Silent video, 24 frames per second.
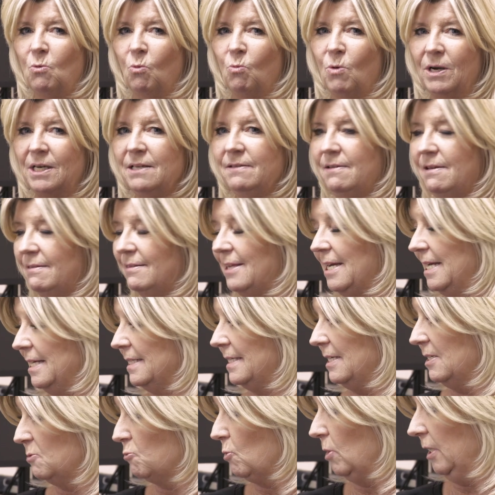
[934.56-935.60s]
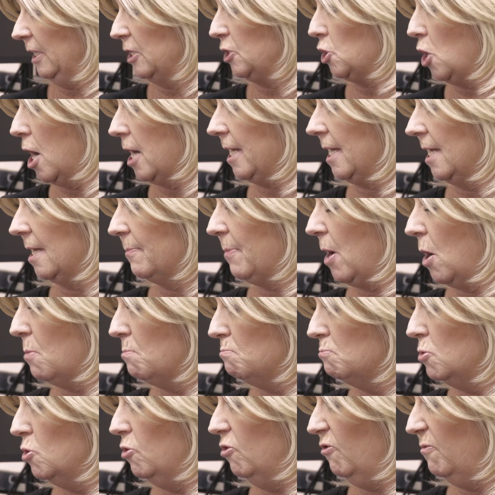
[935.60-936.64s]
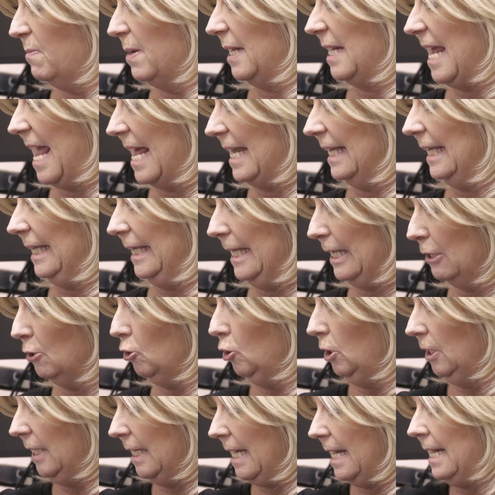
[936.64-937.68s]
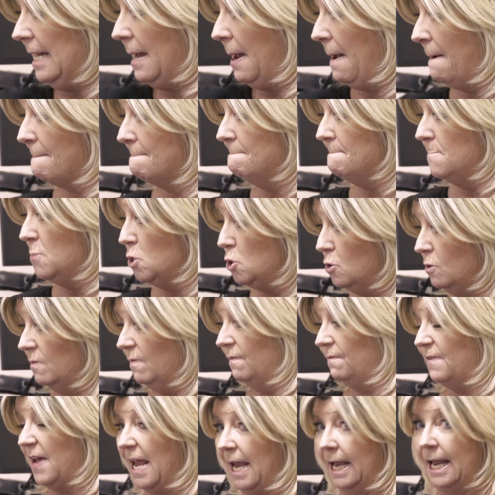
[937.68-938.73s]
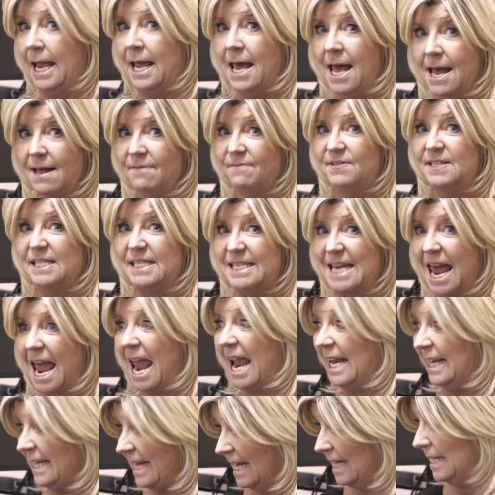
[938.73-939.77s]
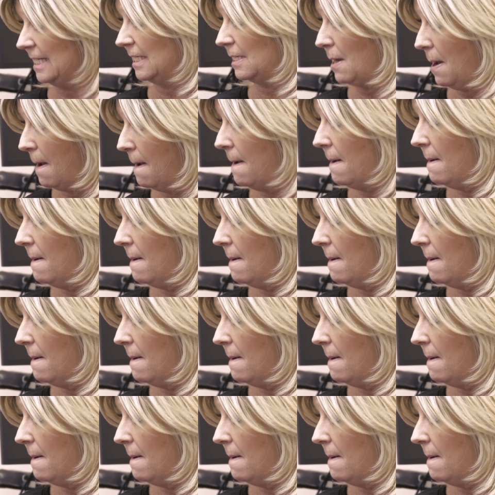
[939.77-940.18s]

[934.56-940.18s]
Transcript: one of the things is really talking about movement and literally moving stagnant